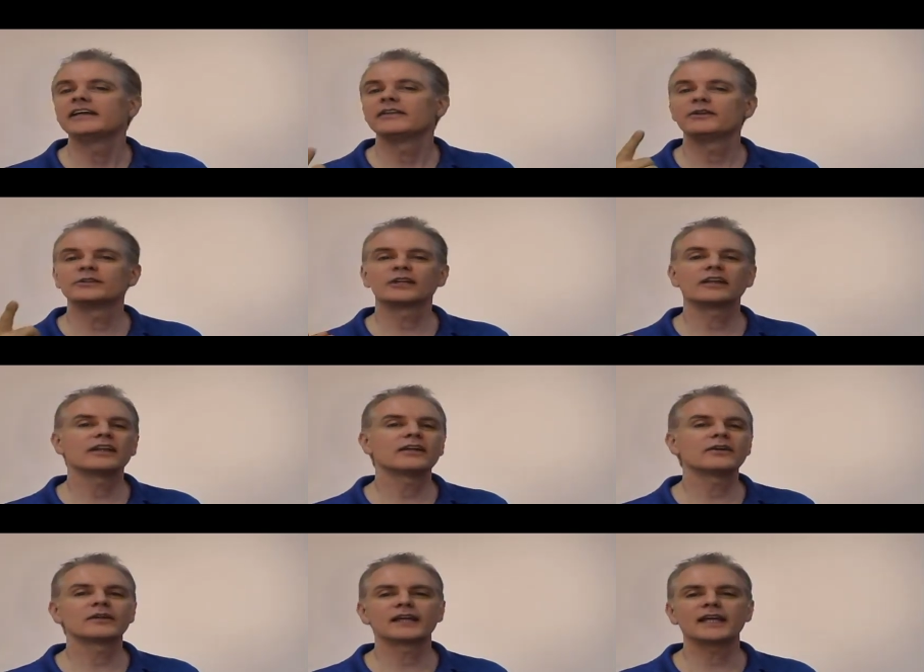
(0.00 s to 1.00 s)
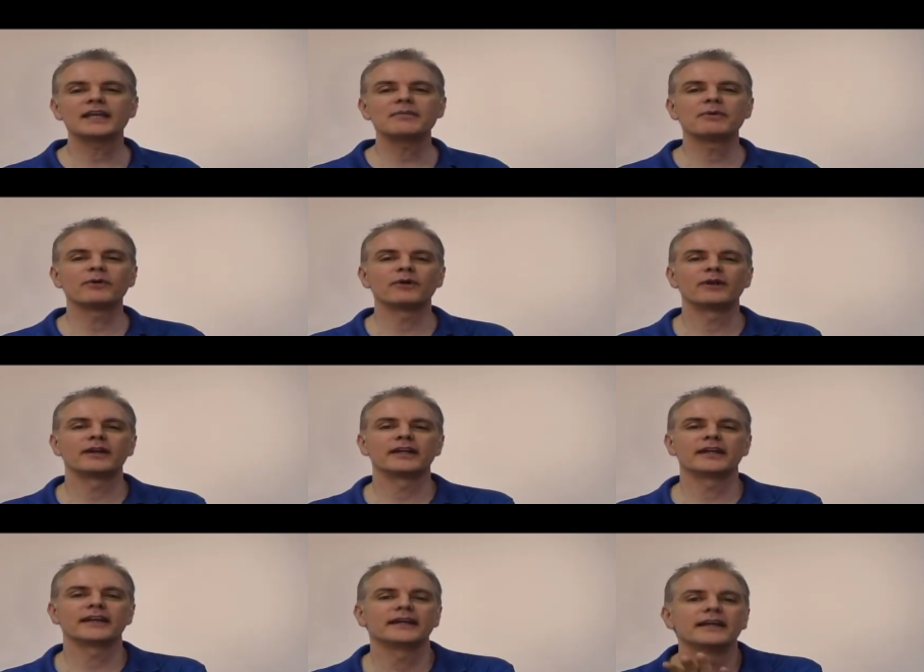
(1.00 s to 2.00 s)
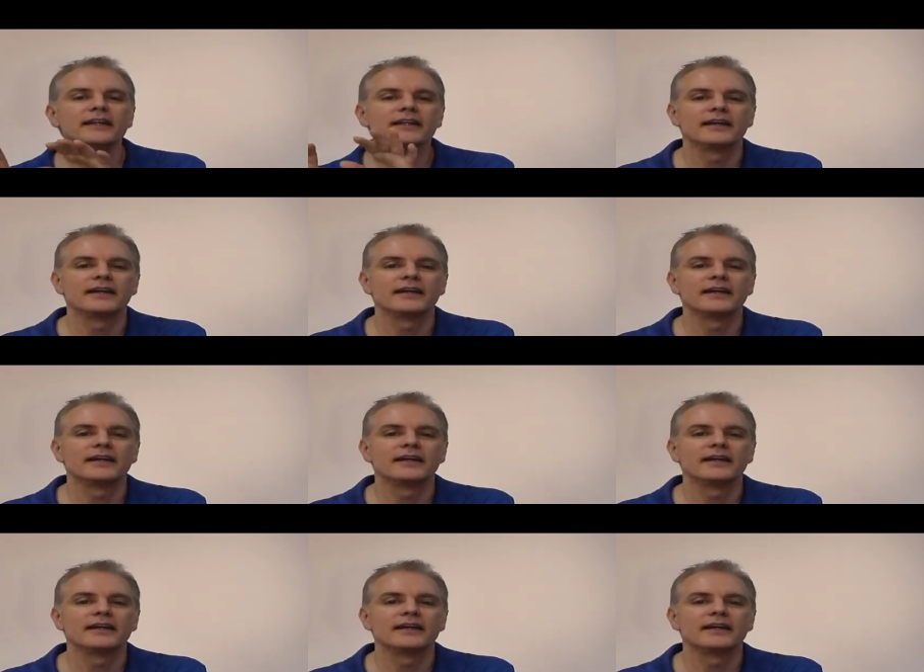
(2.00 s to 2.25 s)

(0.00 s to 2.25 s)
there's a little keyboard hit.